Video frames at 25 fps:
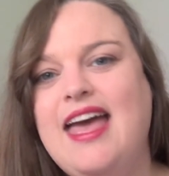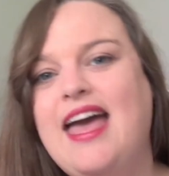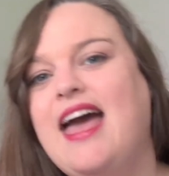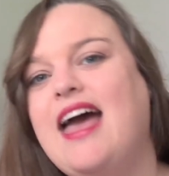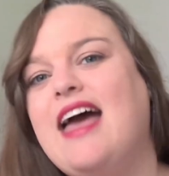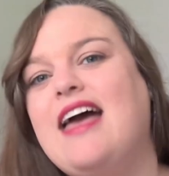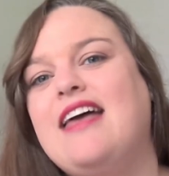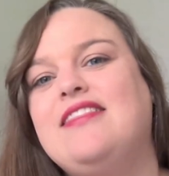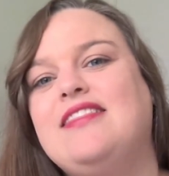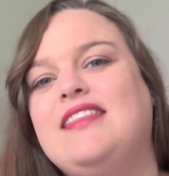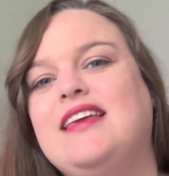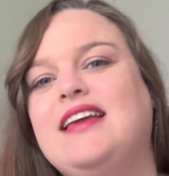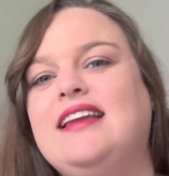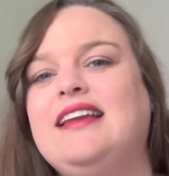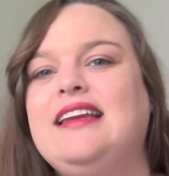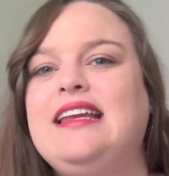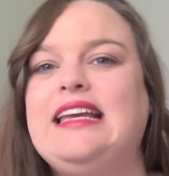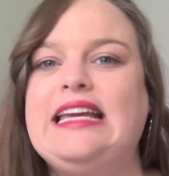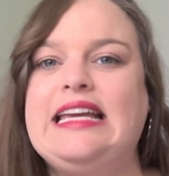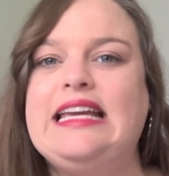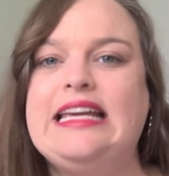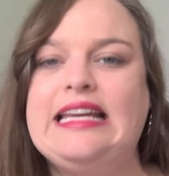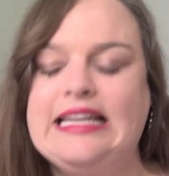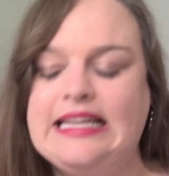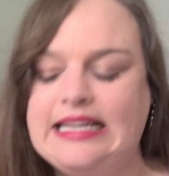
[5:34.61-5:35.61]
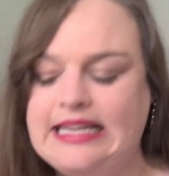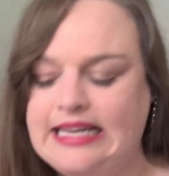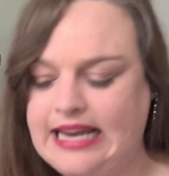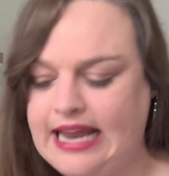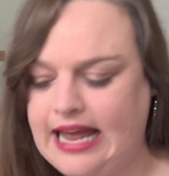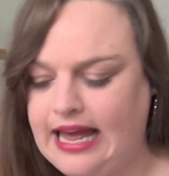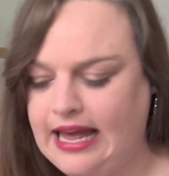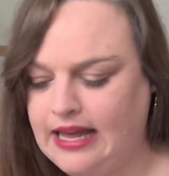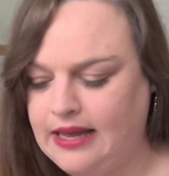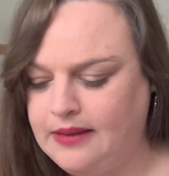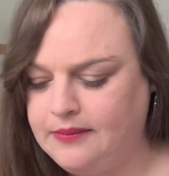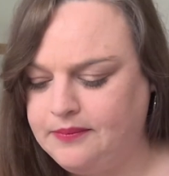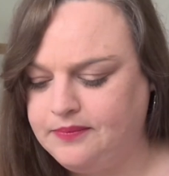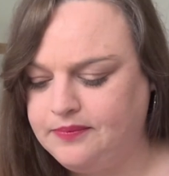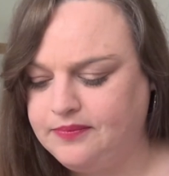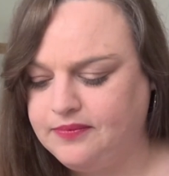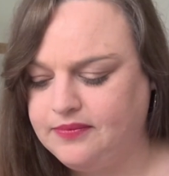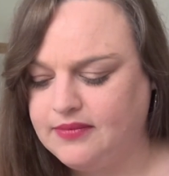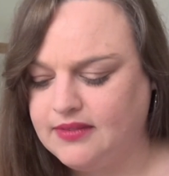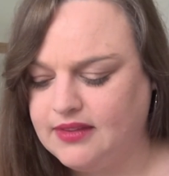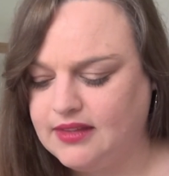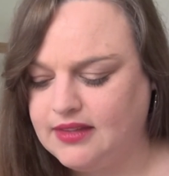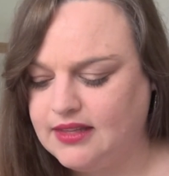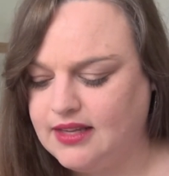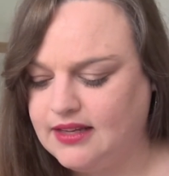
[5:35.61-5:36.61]
And then
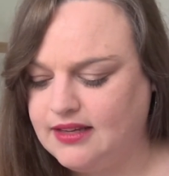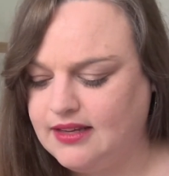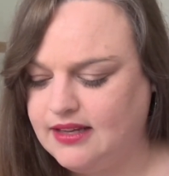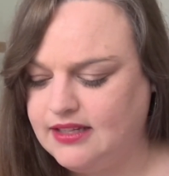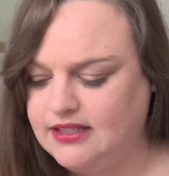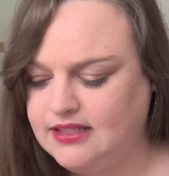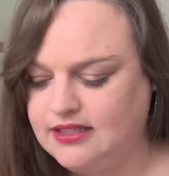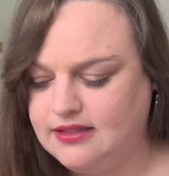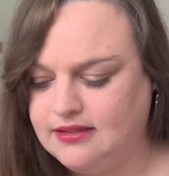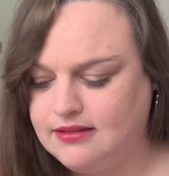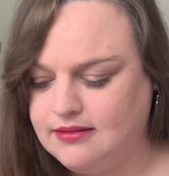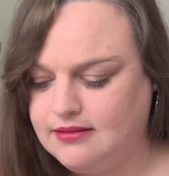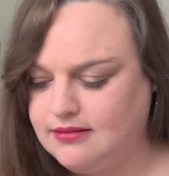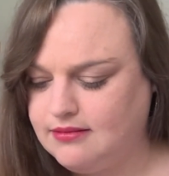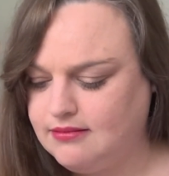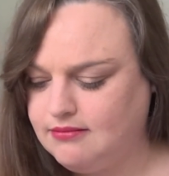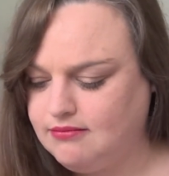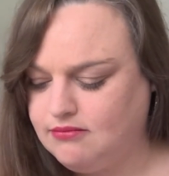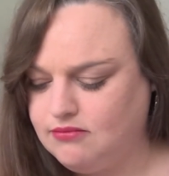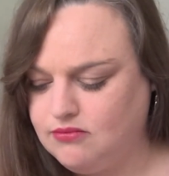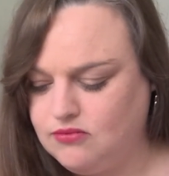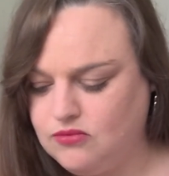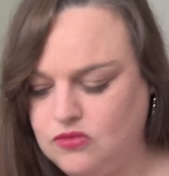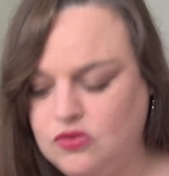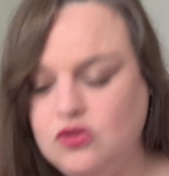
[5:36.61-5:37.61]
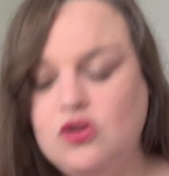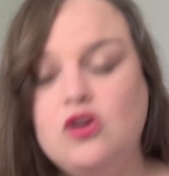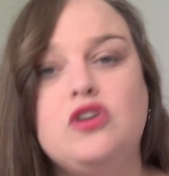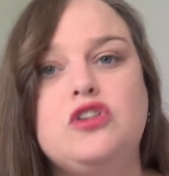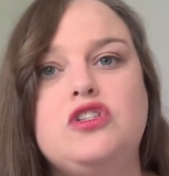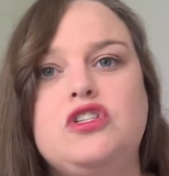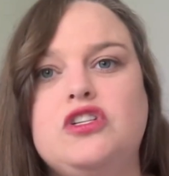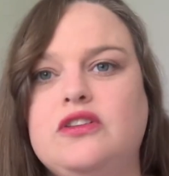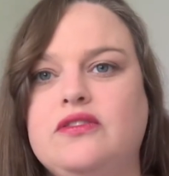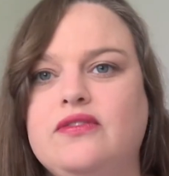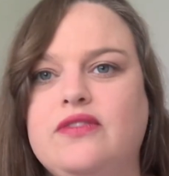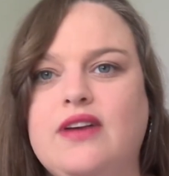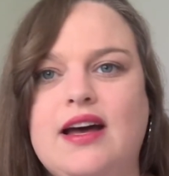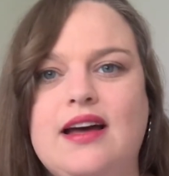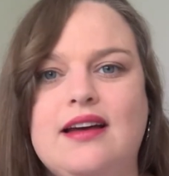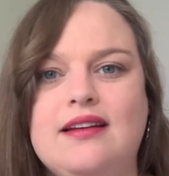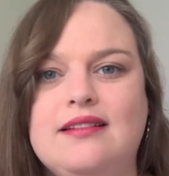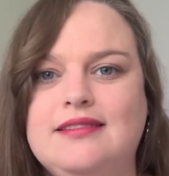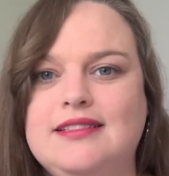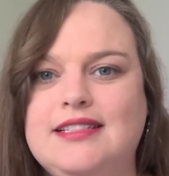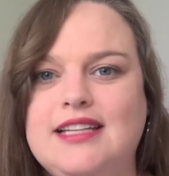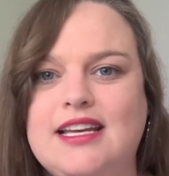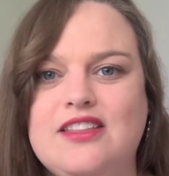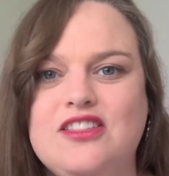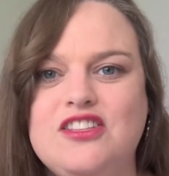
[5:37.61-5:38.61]
it's not too far
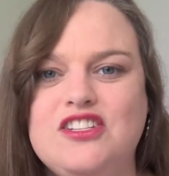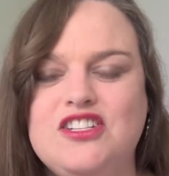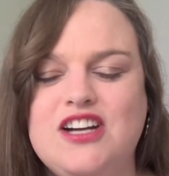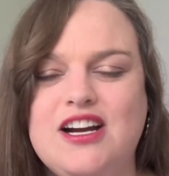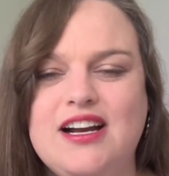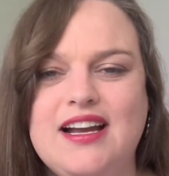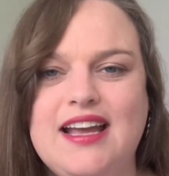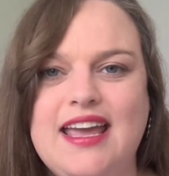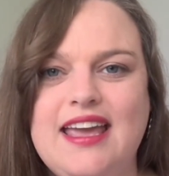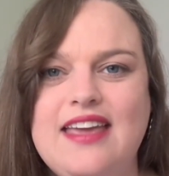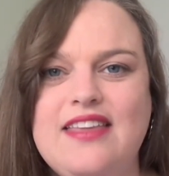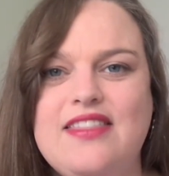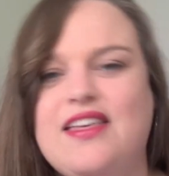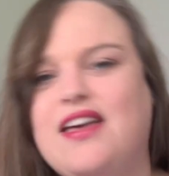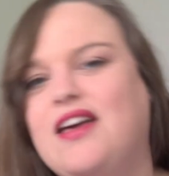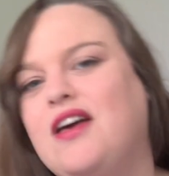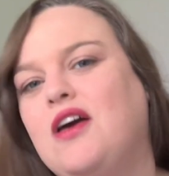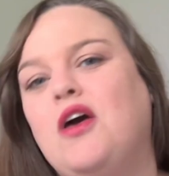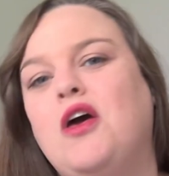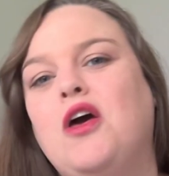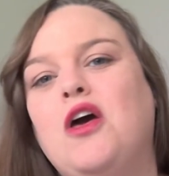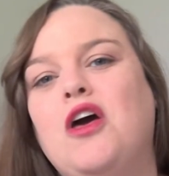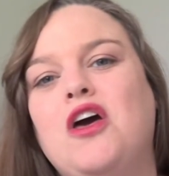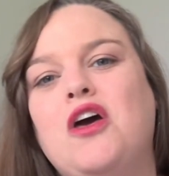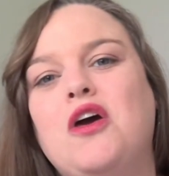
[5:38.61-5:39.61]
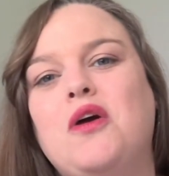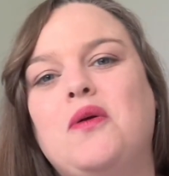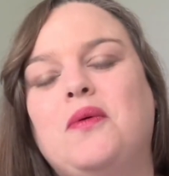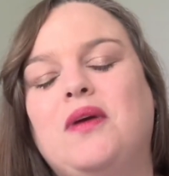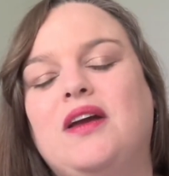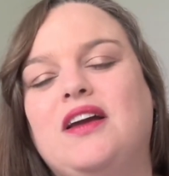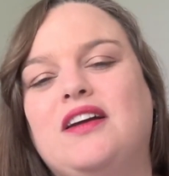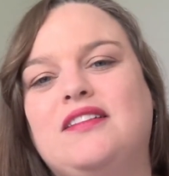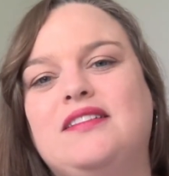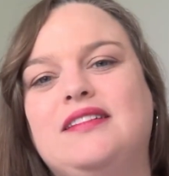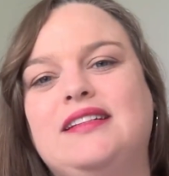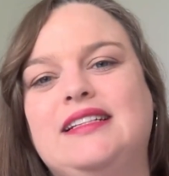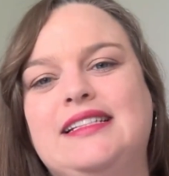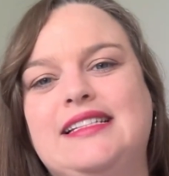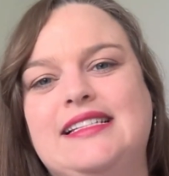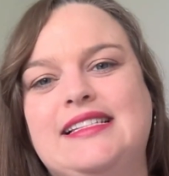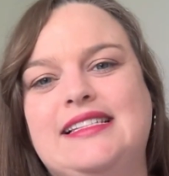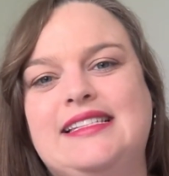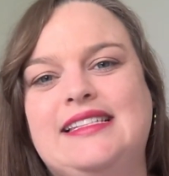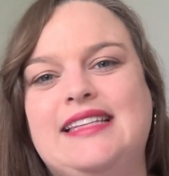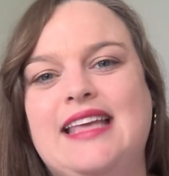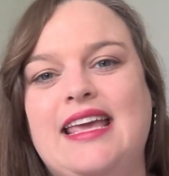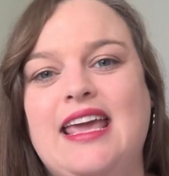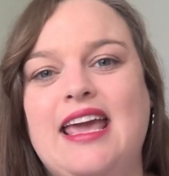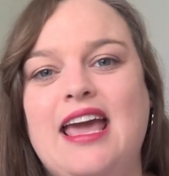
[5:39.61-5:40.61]
down the track either, we're going to
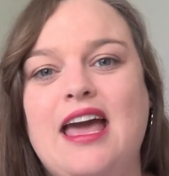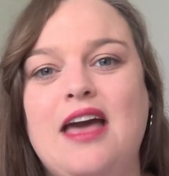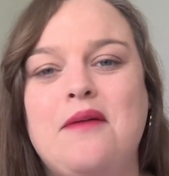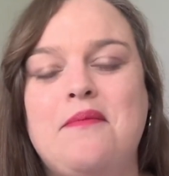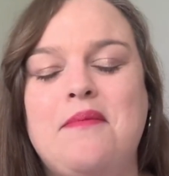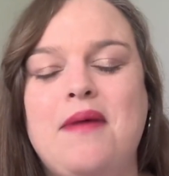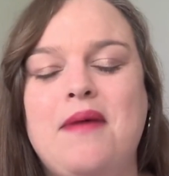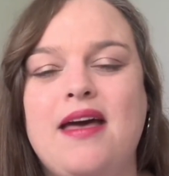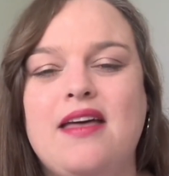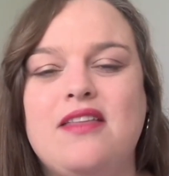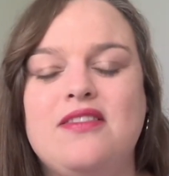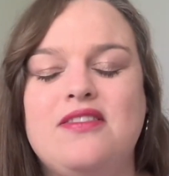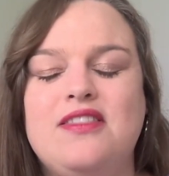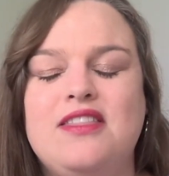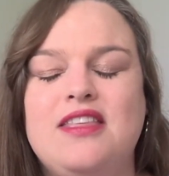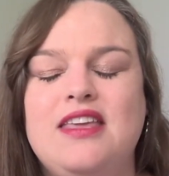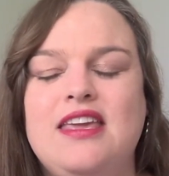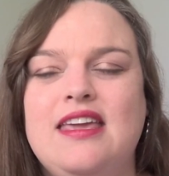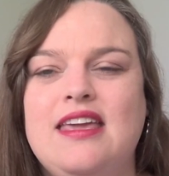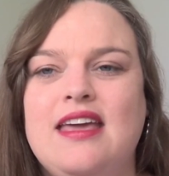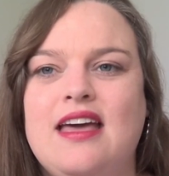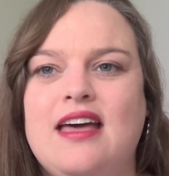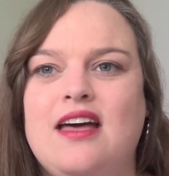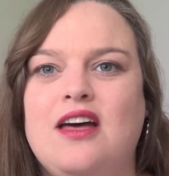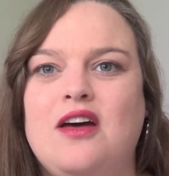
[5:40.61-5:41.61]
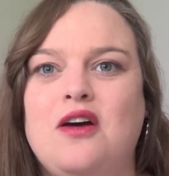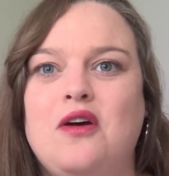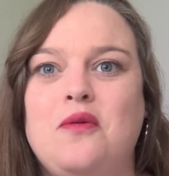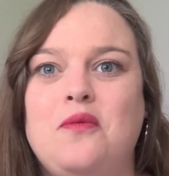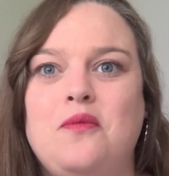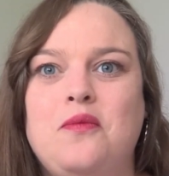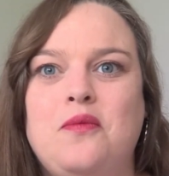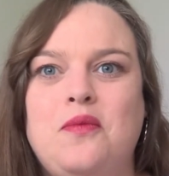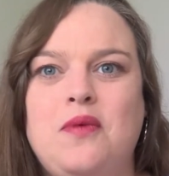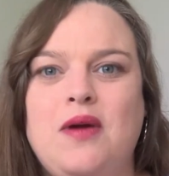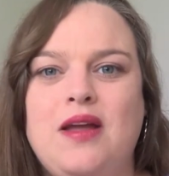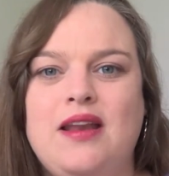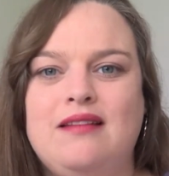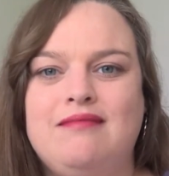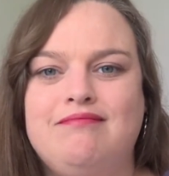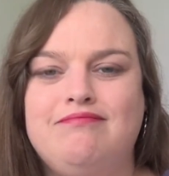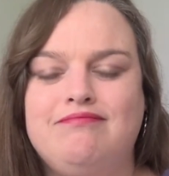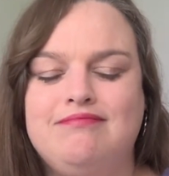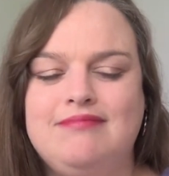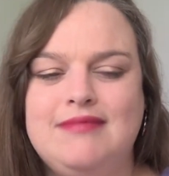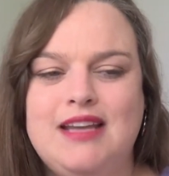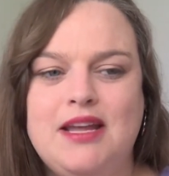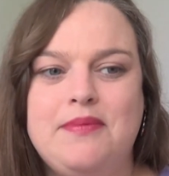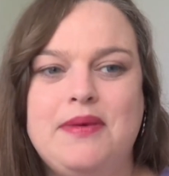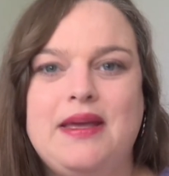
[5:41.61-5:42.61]
see about the when
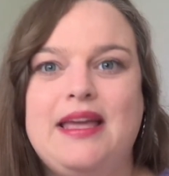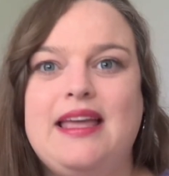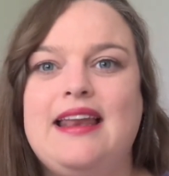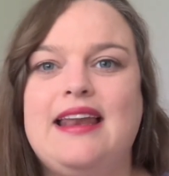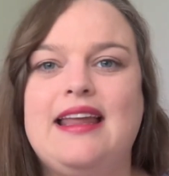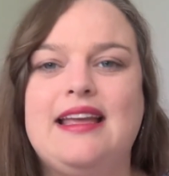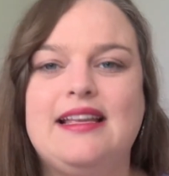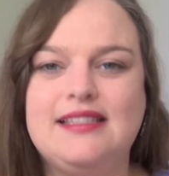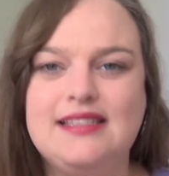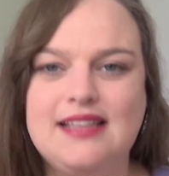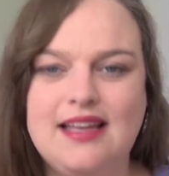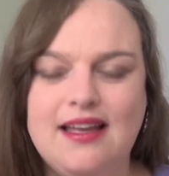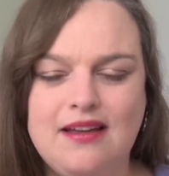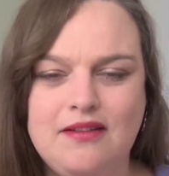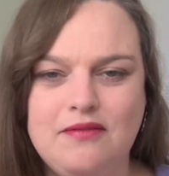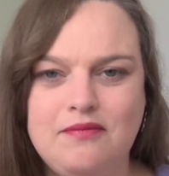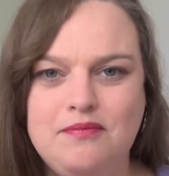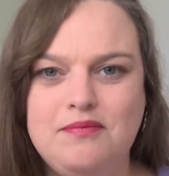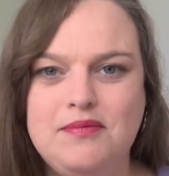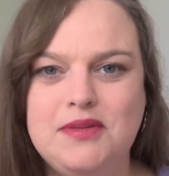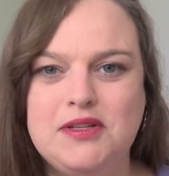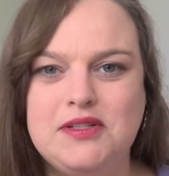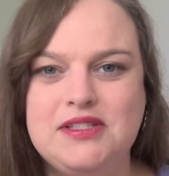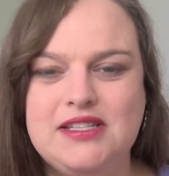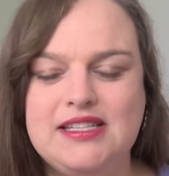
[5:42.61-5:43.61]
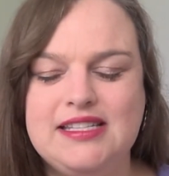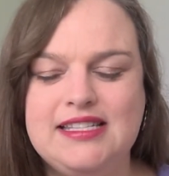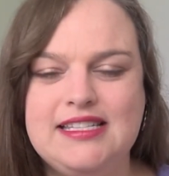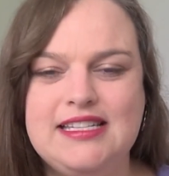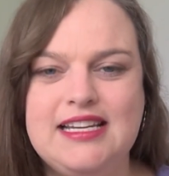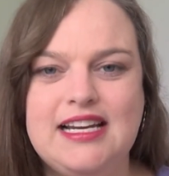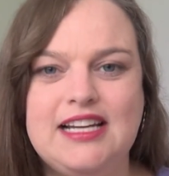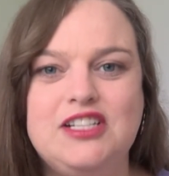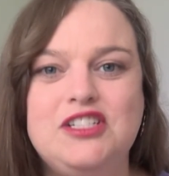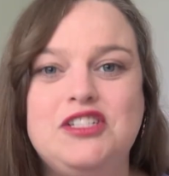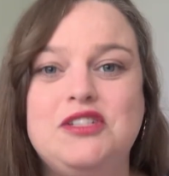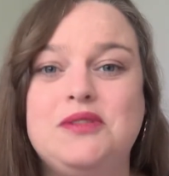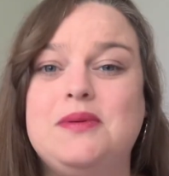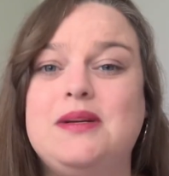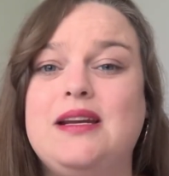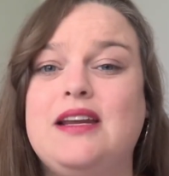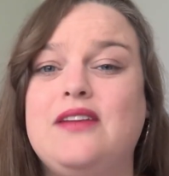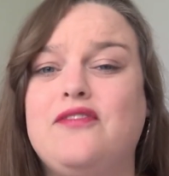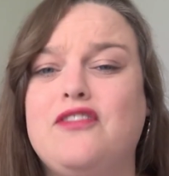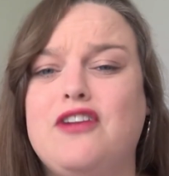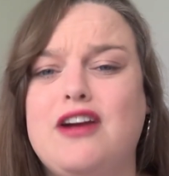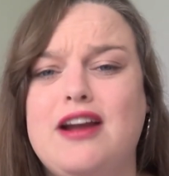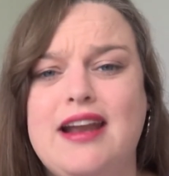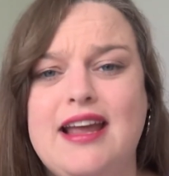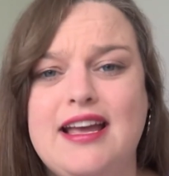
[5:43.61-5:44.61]
Nebuchadnezzar builds a statue and
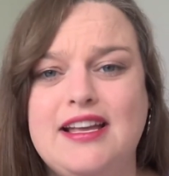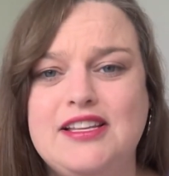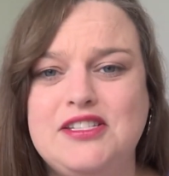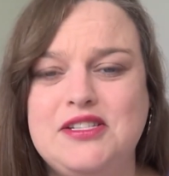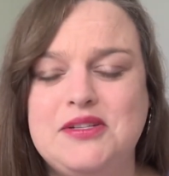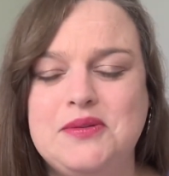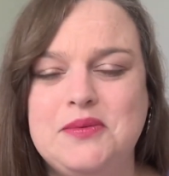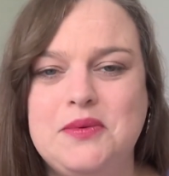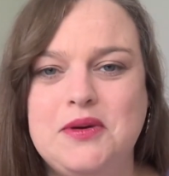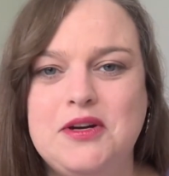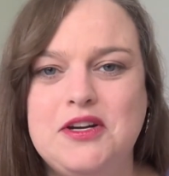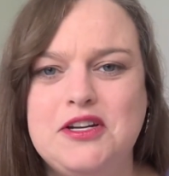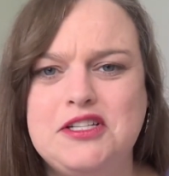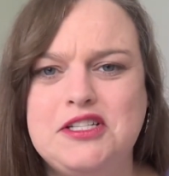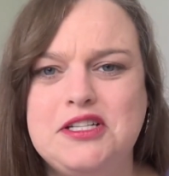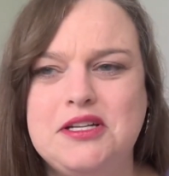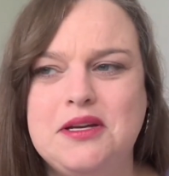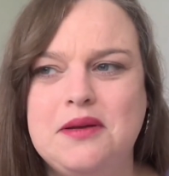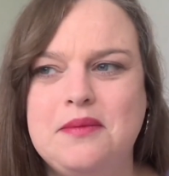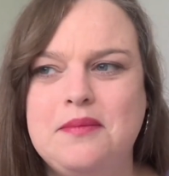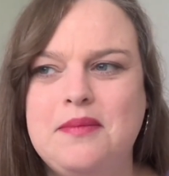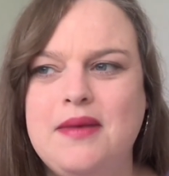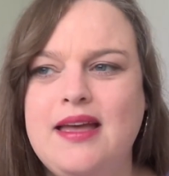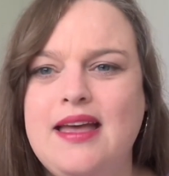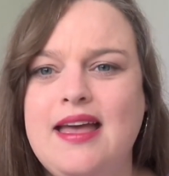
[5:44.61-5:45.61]
everyone has to worship.